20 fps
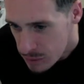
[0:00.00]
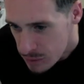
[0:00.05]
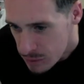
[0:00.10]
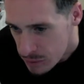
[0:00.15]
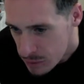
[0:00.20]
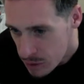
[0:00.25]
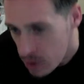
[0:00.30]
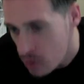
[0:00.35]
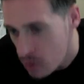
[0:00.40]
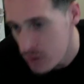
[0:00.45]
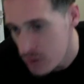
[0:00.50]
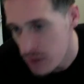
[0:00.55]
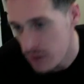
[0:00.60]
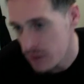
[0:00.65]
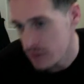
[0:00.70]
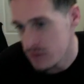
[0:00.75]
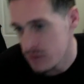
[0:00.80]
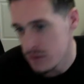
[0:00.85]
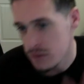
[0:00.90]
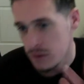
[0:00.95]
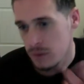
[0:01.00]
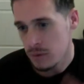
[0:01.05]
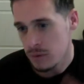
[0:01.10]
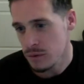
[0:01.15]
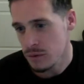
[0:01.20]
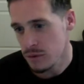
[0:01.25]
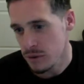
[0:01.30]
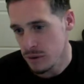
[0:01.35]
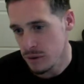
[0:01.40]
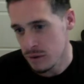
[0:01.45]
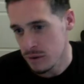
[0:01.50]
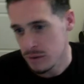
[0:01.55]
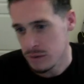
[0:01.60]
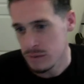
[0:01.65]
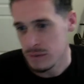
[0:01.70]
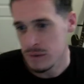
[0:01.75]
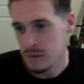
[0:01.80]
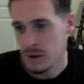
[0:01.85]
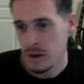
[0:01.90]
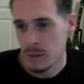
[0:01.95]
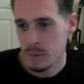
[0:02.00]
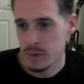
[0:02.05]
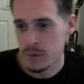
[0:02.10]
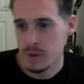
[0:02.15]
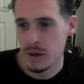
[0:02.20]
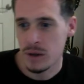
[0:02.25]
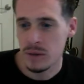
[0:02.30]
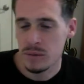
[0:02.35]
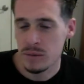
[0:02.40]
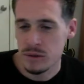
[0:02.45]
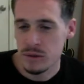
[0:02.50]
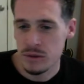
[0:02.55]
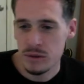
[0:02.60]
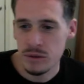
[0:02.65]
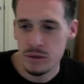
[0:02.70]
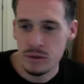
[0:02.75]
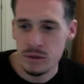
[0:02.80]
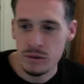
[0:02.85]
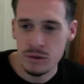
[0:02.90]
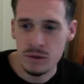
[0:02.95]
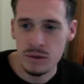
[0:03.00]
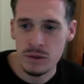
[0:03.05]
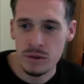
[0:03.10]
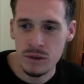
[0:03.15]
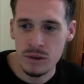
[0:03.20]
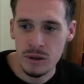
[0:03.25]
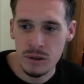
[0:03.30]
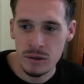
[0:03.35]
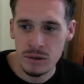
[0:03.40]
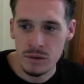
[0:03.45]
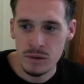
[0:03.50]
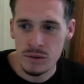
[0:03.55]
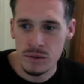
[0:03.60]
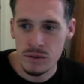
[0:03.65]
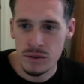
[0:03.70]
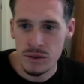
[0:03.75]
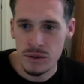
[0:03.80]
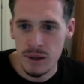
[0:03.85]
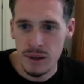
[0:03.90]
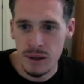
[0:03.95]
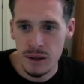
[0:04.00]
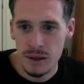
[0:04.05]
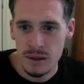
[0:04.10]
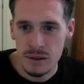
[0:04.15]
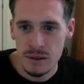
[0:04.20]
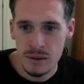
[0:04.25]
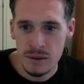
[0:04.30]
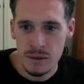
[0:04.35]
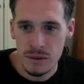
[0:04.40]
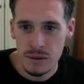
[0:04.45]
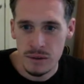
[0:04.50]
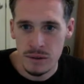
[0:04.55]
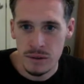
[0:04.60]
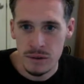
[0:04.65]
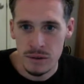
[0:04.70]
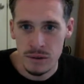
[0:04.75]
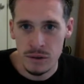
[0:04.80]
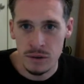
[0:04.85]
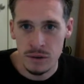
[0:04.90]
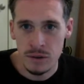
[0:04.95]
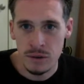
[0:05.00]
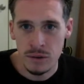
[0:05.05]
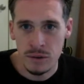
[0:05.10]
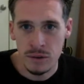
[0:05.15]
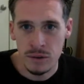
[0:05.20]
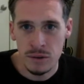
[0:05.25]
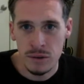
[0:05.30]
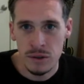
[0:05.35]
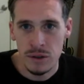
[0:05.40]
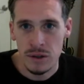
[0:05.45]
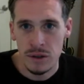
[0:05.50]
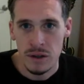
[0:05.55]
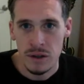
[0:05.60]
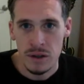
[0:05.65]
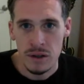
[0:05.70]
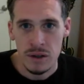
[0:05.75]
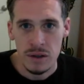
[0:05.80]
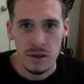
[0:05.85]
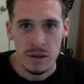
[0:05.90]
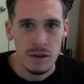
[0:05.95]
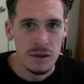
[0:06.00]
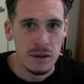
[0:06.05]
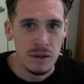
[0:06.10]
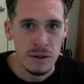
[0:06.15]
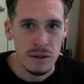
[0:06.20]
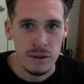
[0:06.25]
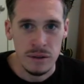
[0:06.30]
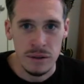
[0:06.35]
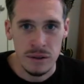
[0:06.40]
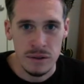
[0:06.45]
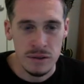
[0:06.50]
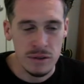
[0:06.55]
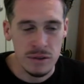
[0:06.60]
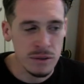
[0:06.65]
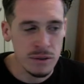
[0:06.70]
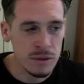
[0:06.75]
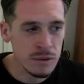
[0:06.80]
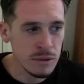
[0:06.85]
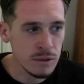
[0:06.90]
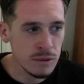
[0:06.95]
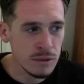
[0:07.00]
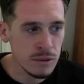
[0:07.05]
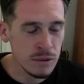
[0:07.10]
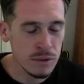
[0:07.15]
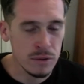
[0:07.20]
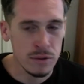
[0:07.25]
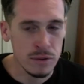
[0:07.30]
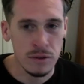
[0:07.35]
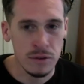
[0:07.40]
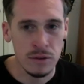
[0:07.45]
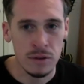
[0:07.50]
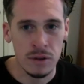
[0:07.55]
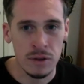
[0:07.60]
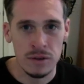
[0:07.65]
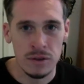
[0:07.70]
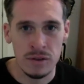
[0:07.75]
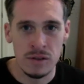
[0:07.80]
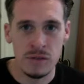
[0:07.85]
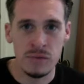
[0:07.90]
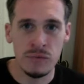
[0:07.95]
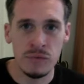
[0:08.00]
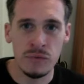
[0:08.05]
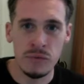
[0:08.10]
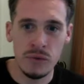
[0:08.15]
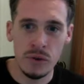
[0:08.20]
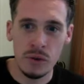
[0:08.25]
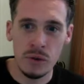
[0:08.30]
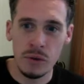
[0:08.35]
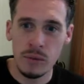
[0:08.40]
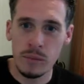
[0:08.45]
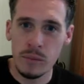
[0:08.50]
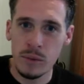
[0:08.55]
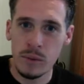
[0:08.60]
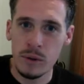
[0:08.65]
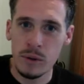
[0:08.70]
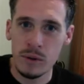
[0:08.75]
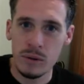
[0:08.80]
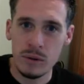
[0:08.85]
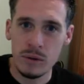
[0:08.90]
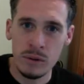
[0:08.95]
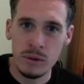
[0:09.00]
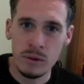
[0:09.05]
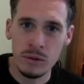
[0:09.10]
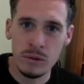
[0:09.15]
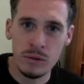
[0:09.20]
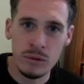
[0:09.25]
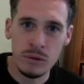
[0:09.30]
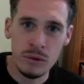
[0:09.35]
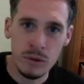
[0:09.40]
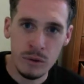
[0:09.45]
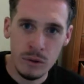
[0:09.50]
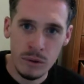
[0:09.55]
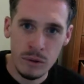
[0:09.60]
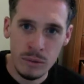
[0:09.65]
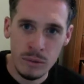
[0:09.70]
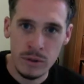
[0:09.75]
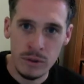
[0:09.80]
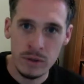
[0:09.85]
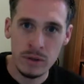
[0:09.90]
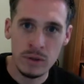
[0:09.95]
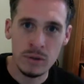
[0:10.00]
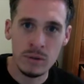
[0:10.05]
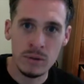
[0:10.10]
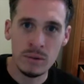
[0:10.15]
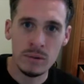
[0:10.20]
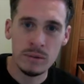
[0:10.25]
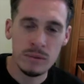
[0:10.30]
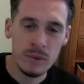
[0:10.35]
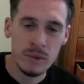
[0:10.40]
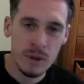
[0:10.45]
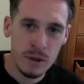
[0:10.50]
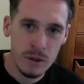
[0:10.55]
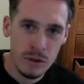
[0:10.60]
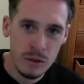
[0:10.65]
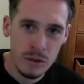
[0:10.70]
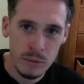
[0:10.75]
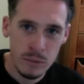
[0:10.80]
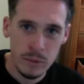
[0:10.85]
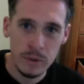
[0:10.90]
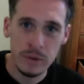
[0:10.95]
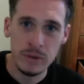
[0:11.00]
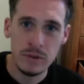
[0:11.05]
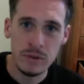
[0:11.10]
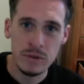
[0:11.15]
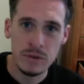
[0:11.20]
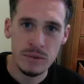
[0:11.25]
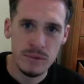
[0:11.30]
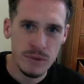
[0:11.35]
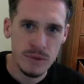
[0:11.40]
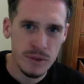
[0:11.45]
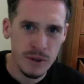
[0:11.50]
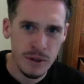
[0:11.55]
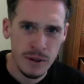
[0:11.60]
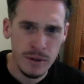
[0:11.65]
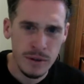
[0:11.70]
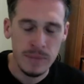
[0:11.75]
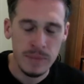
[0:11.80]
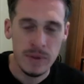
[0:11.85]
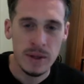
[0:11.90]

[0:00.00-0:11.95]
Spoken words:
Oh yeah, that's another thing. Oppenheimer, you're using that in the car, and next thing you know, you got this film on your car window that accumulates over time,